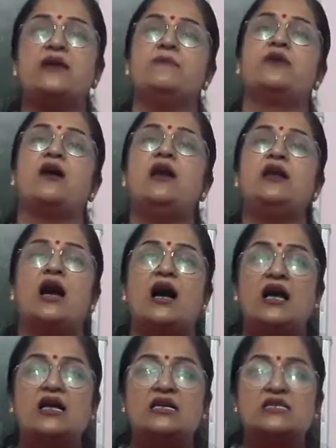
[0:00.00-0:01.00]
called
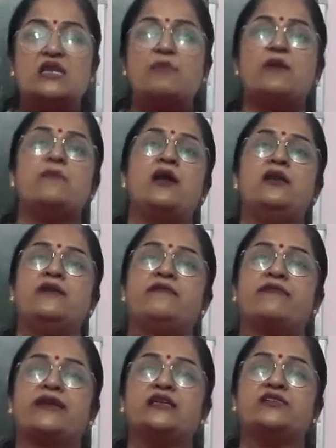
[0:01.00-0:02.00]
sub-Himalayan
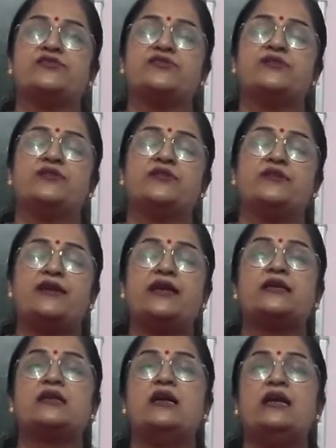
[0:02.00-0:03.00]
range.
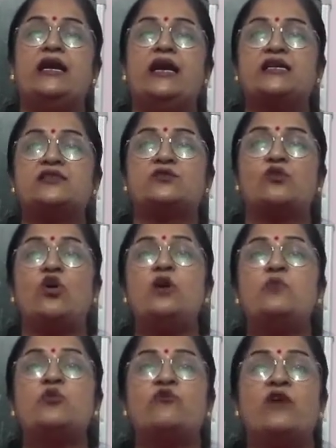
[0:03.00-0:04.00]
Right? It is
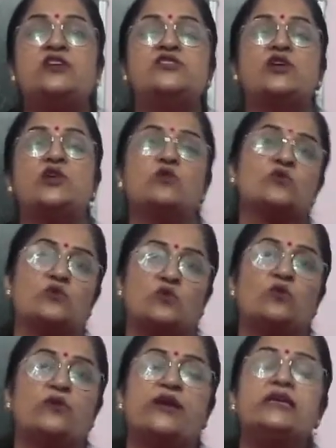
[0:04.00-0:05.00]
called Purvanchal also.
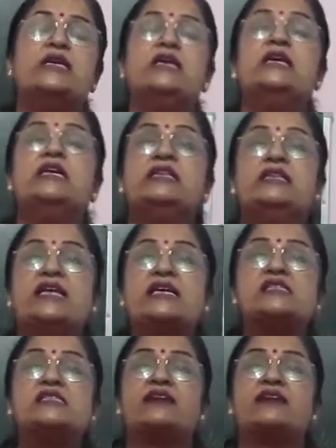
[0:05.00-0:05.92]
Right? This